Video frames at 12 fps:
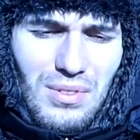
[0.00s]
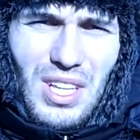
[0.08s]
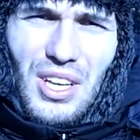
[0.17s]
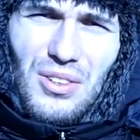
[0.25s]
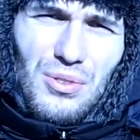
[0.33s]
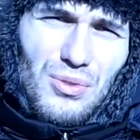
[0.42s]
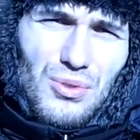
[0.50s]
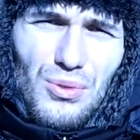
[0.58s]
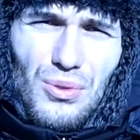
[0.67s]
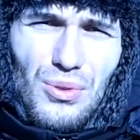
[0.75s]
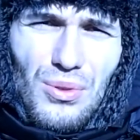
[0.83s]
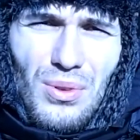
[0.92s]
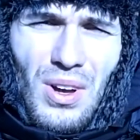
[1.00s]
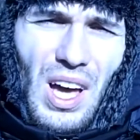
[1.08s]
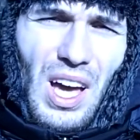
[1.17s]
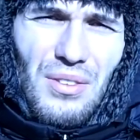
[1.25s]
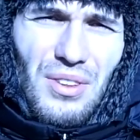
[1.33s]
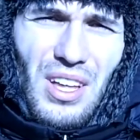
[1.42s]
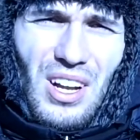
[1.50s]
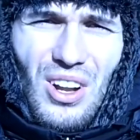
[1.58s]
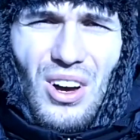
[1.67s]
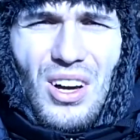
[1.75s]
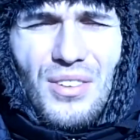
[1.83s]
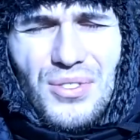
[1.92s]
little control over their
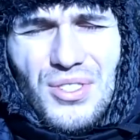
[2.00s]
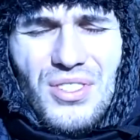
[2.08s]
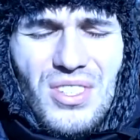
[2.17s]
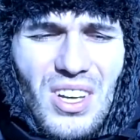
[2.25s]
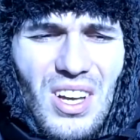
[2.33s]
lives.